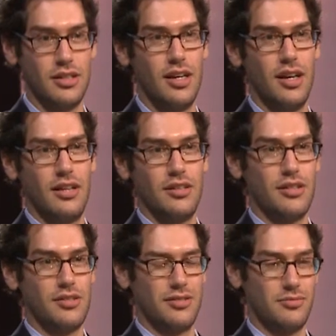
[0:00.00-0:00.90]
Very, very
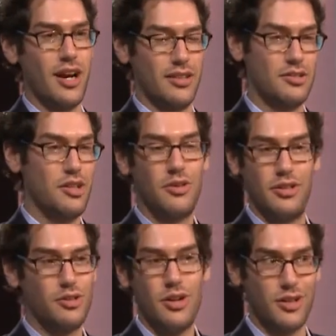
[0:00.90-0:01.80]
there's, tenuous. Right. There's no best.
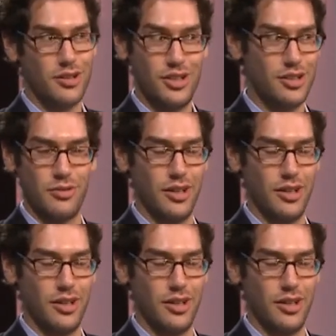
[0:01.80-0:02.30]
there's no consistent yeah.